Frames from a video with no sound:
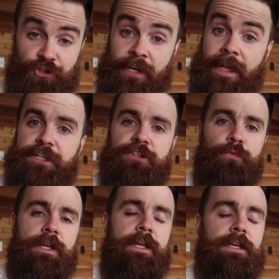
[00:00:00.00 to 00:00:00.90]

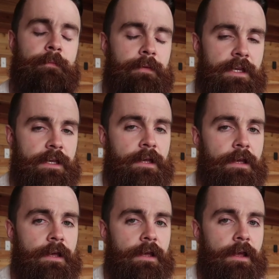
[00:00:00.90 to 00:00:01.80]
GNS3 can be
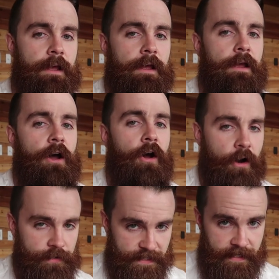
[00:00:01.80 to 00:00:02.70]

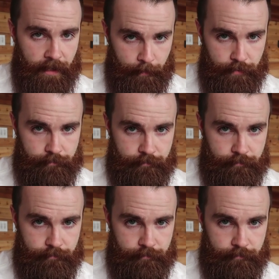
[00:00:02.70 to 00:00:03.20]
hard to set up.